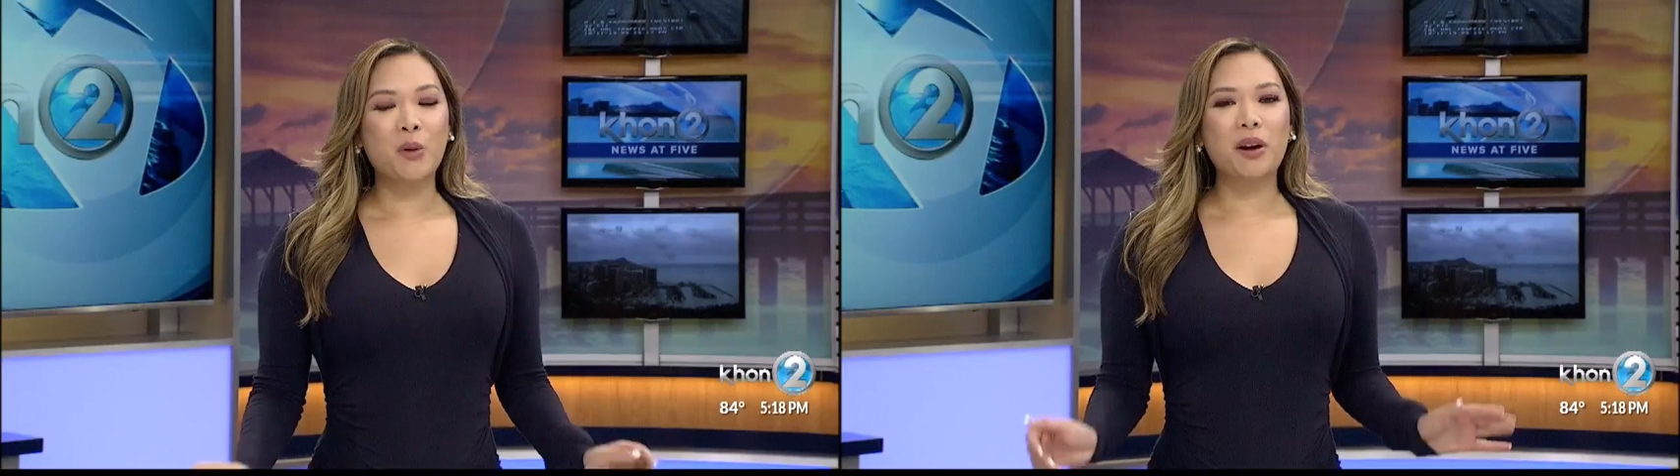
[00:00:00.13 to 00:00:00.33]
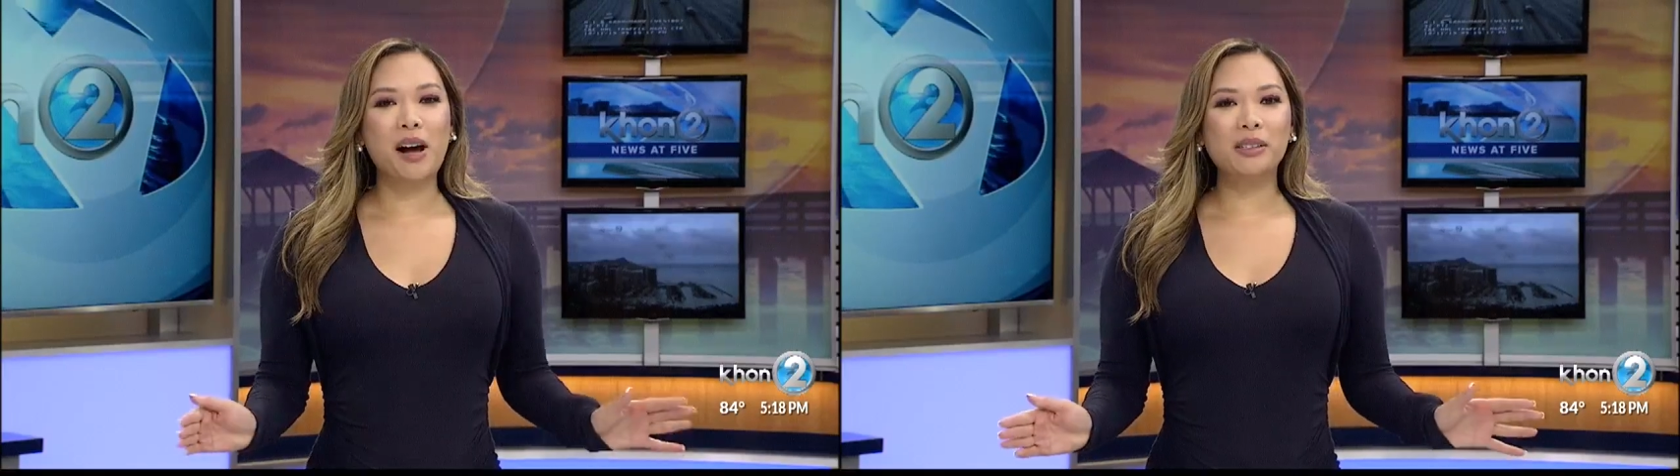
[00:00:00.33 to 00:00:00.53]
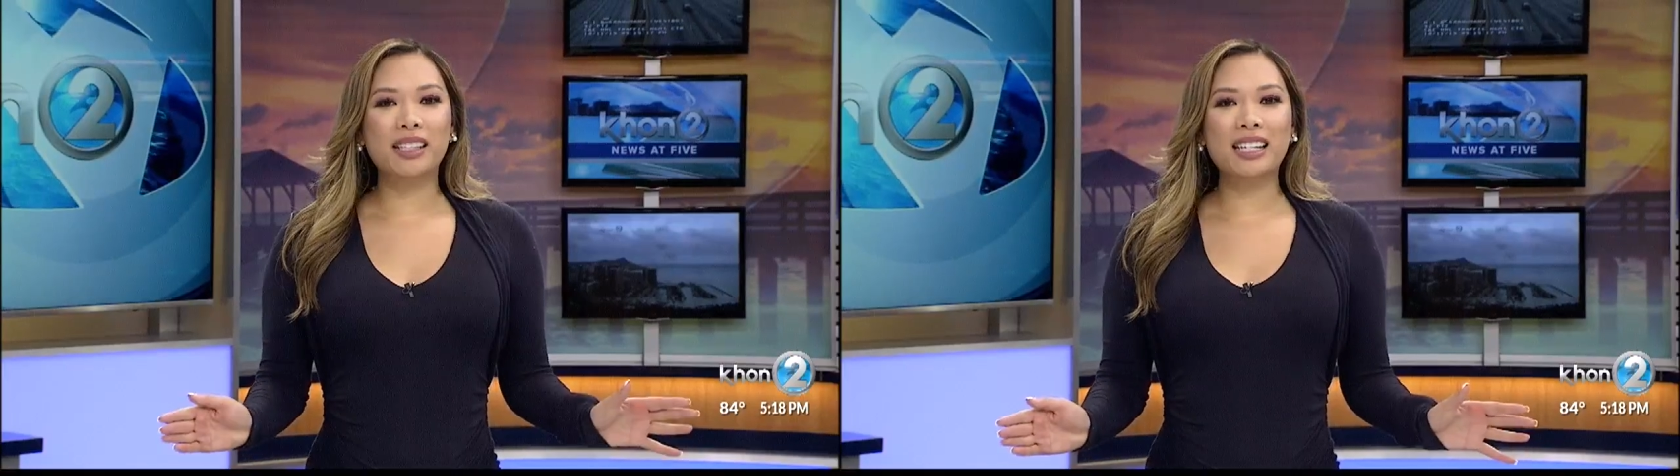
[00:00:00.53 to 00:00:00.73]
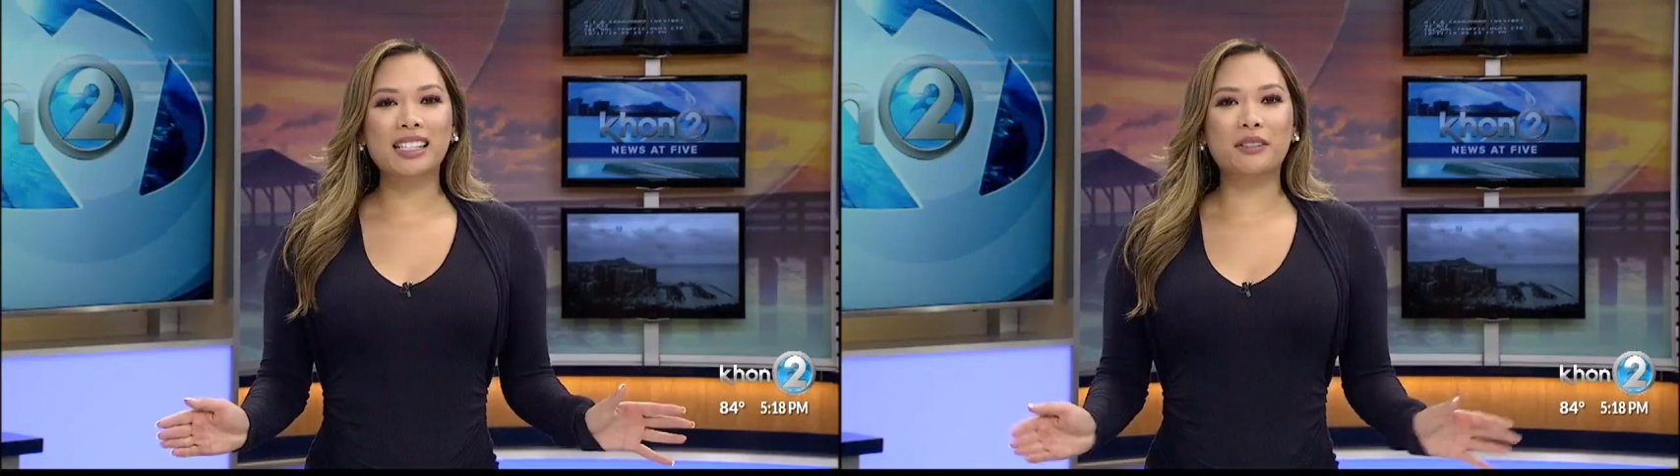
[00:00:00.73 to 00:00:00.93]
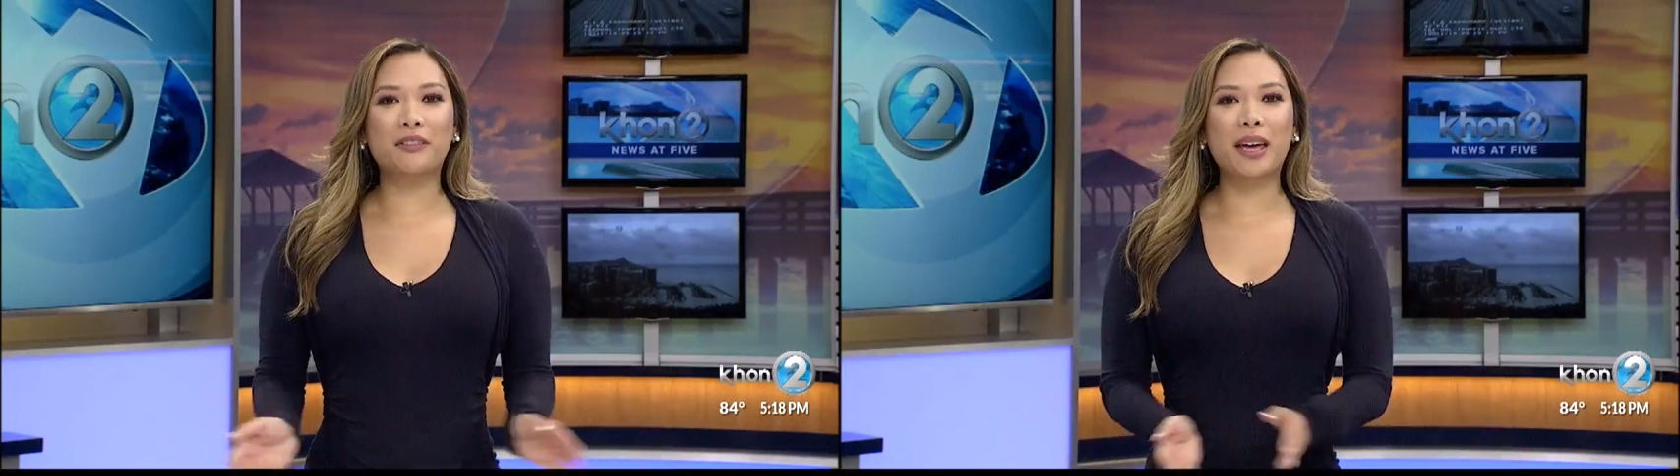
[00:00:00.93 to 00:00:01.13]
Well, how's
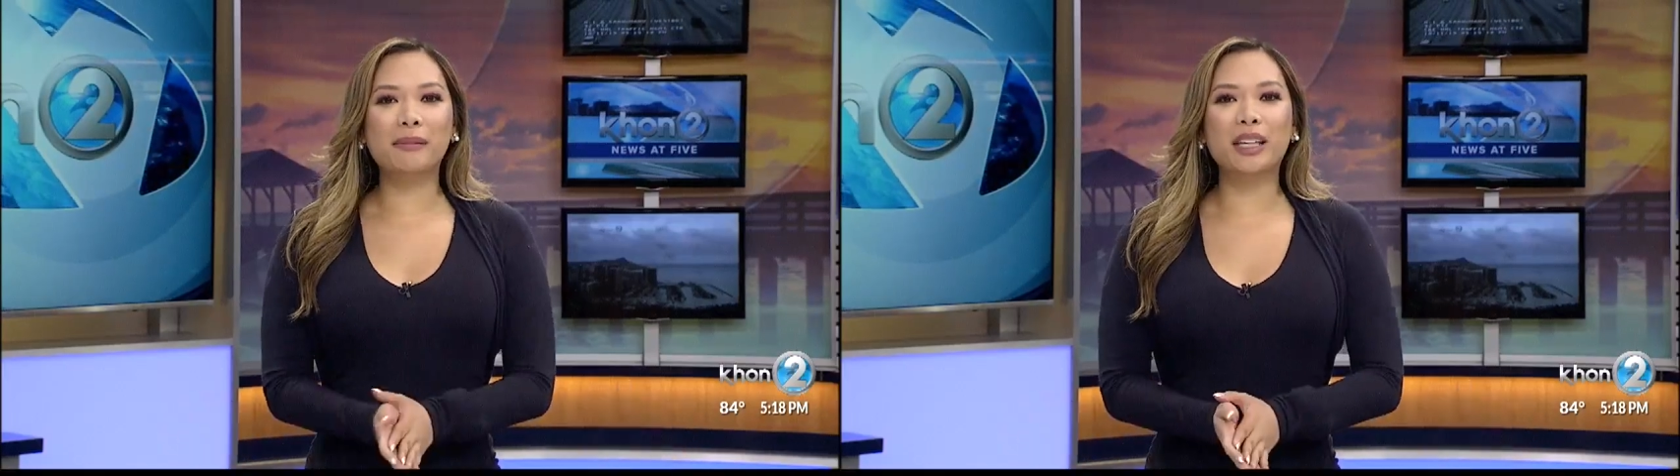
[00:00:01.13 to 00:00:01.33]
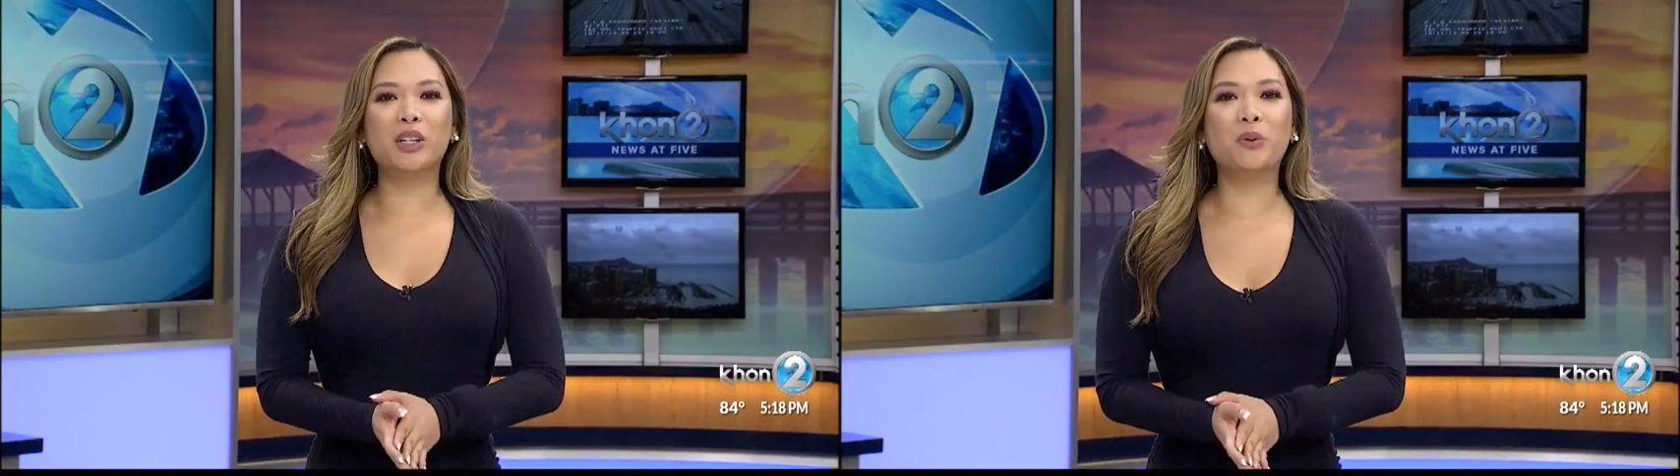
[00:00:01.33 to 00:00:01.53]
this? The family in